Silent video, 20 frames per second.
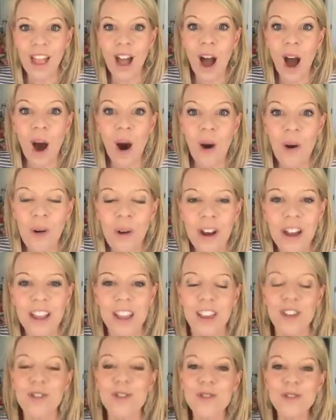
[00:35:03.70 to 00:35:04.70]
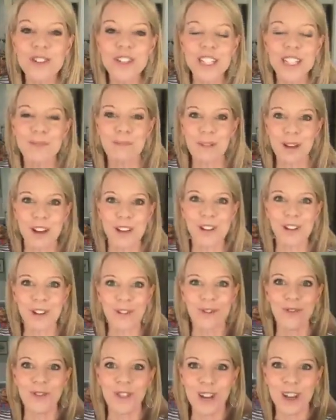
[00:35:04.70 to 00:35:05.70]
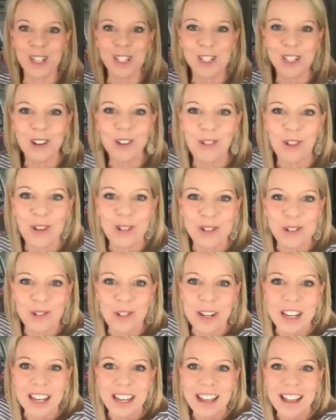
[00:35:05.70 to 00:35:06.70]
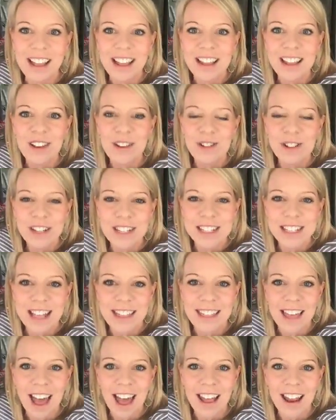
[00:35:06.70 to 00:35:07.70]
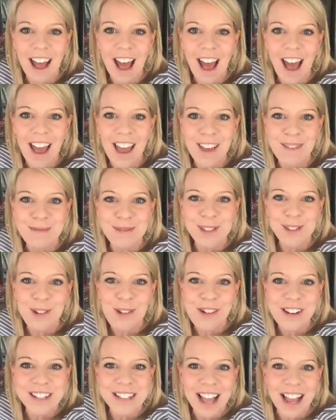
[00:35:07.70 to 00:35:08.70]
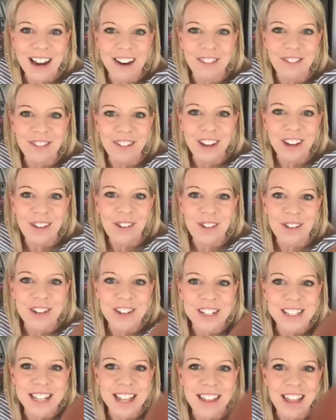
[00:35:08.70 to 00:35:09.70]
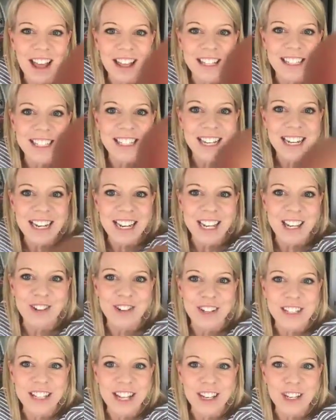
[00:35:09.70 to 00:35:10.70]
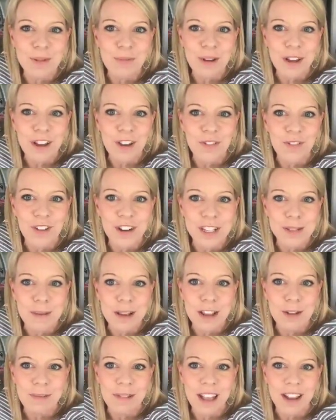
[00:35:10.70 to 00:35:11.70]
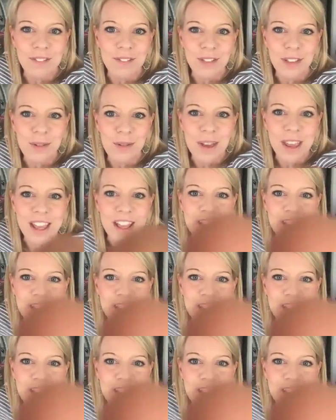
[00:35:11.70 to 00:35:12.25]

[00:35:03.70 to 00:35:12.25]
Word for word: oh, you just put your first grocery who just said that? I am so excited for you. Who just said that? Cindy, you just said you put your first menu plan for the week